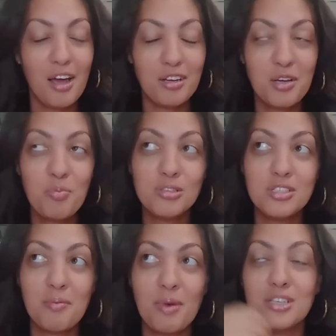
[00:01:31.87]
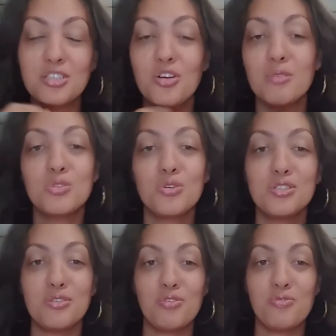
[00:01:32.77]
I did post it in my Instagram
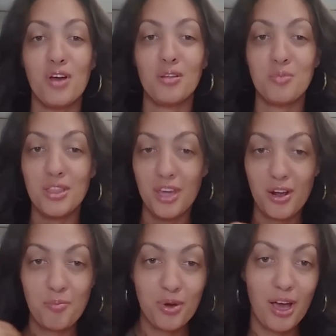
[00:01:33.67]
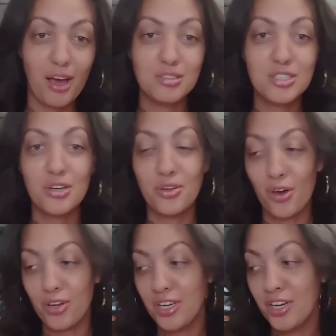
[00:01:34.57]
stories if you follow me there, but I'll tell
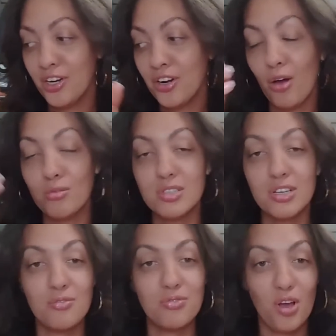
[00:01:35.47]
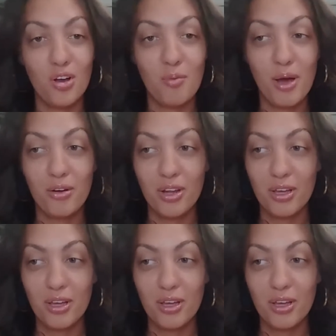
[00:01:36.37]
y'all here. I was gonna vlog about